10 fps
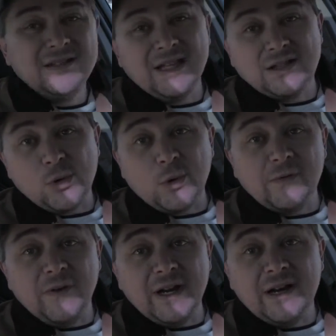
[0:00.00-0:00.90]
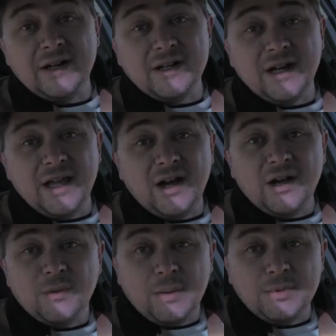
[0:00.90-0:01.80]
That's what we're going to find out here today
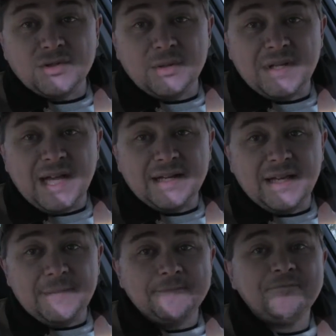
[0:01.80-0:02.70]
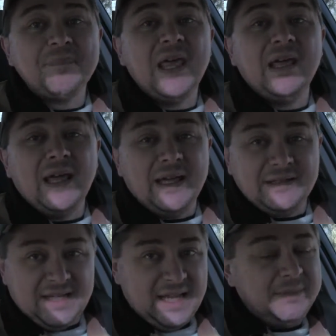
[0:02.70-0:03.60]
on Rumblestrip.net
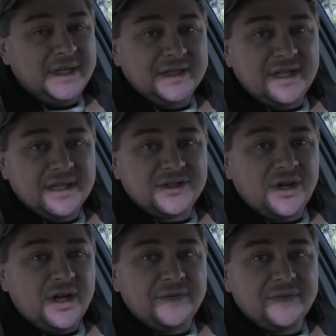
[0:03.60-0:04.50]
and 10-Minute Test Drive.